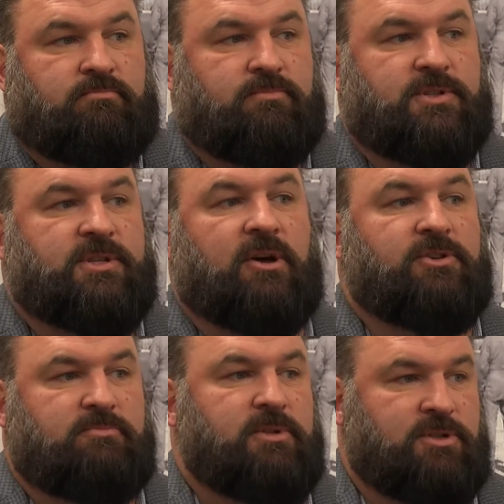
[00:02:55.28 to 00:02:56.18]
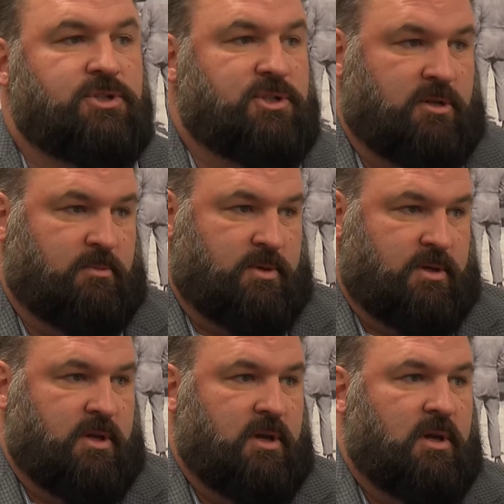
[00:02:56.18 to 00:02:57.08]
salesmanship,
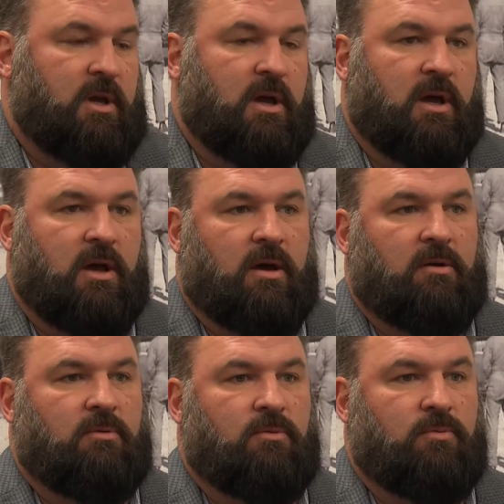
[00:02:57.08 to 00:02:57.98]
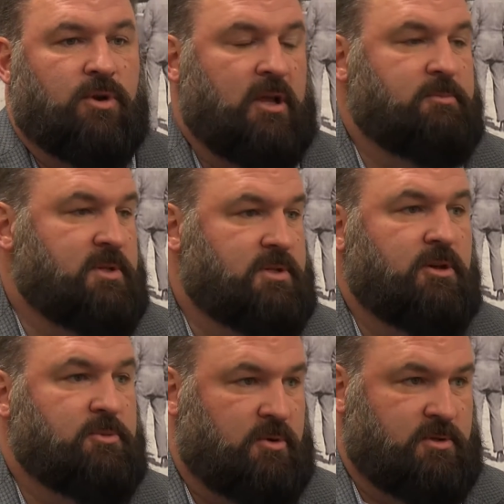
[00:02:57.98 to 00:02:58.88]
mm-hmm. Where you have to be a
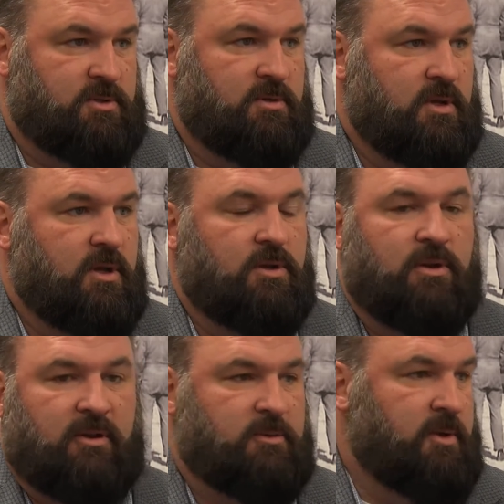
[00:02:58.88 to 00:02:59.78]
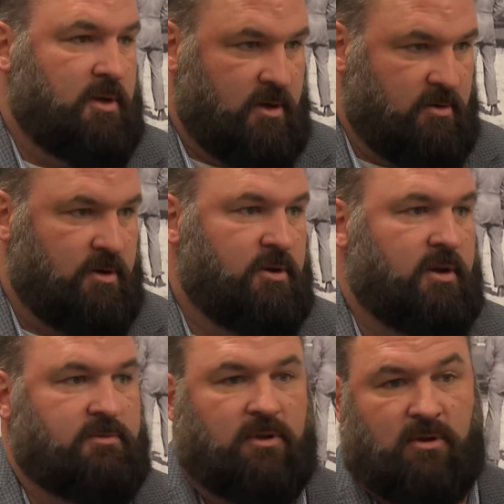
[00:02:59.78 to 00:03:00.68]
salesperson. You have to be hungry. You
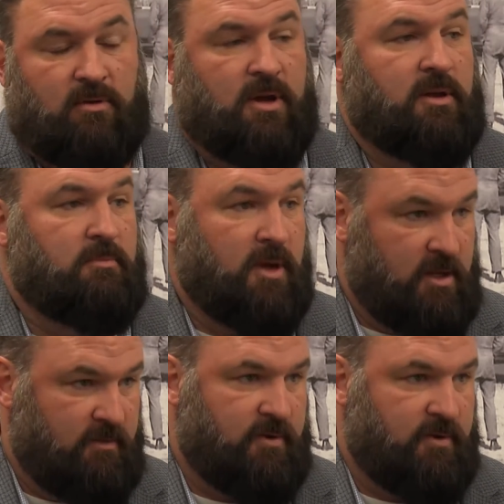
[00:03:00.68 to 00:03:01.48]
have to go out and make the